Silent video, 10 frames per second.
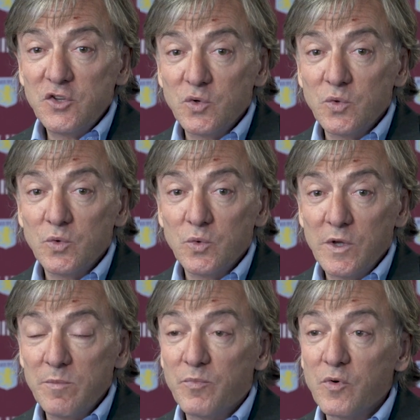to
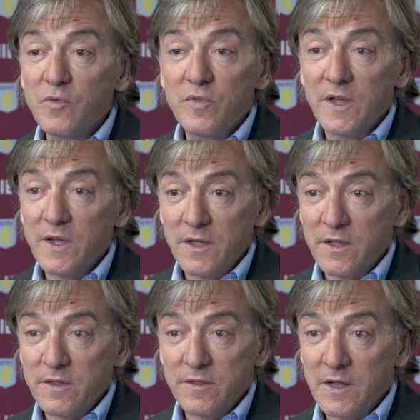improve
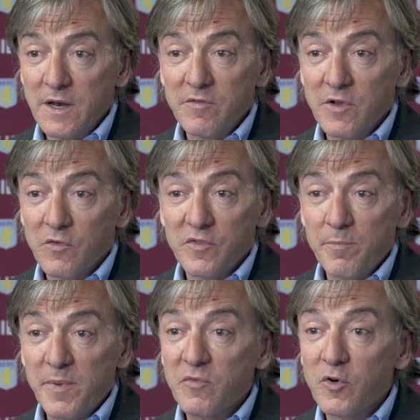the, the level of the
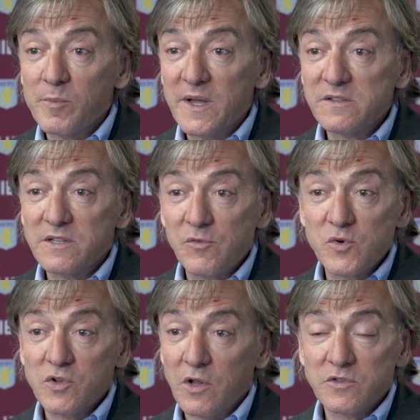performance and
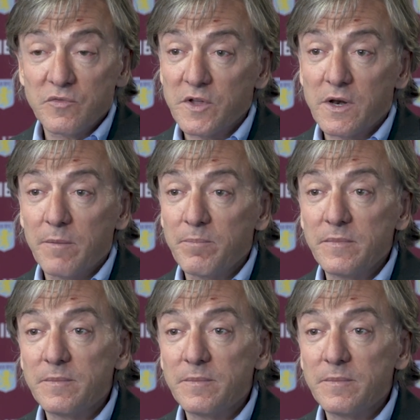results of the club.